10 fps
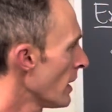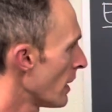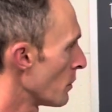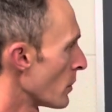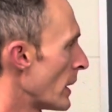
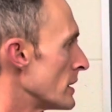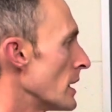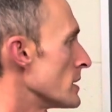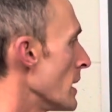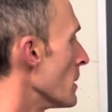And we'll write
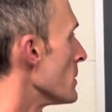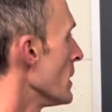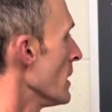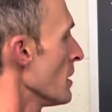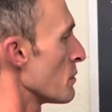that down.
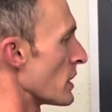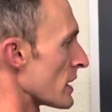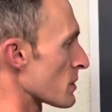But let's